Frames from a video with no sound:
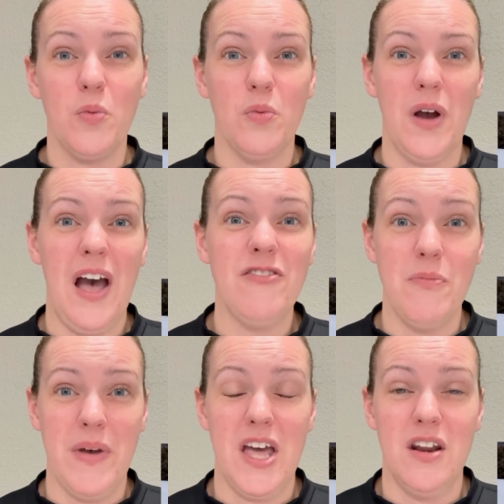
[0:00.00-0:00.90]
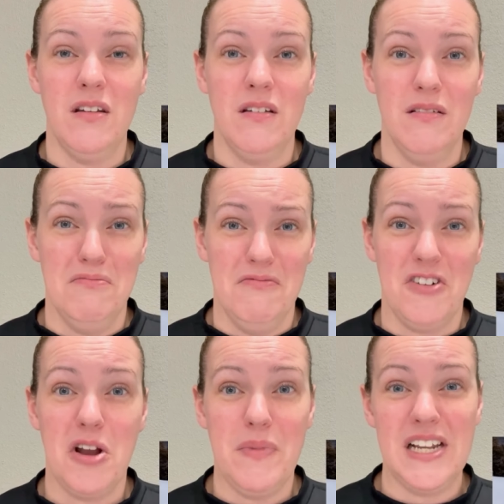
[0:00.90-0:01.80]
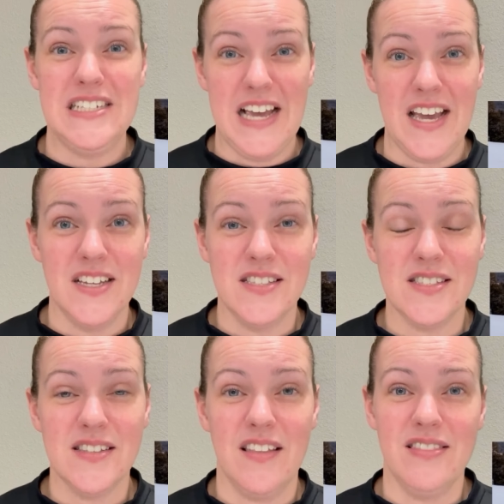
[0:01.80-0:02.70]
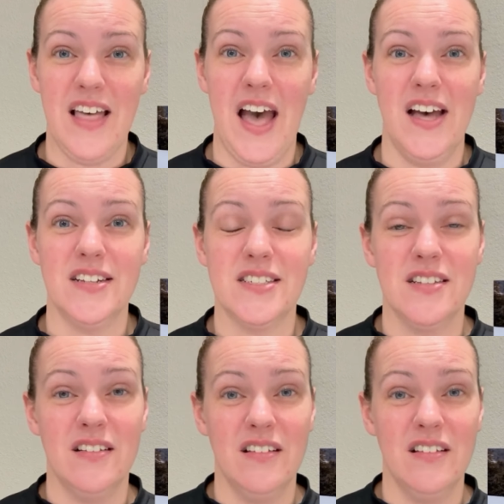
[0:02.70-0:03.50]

haven't been very many days that